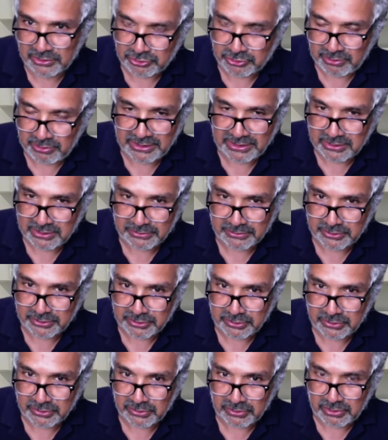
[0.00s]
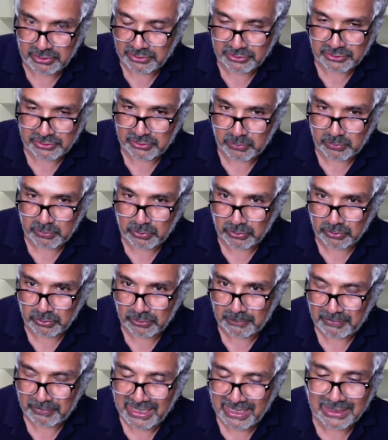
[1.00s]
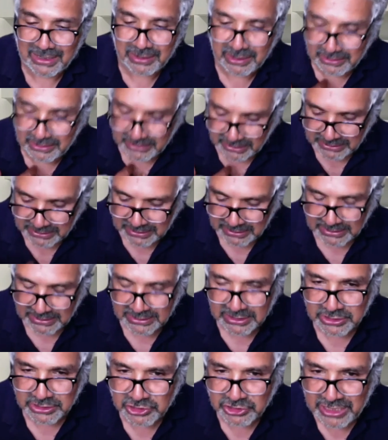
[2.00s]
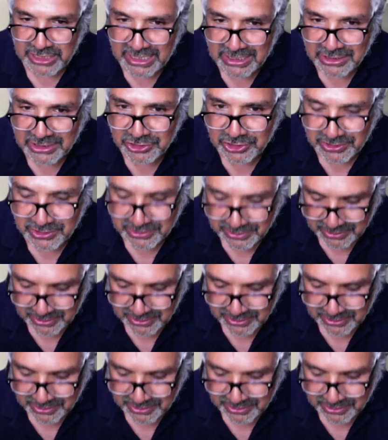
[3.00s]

straight onto the onto the wall, and and, and it just changes.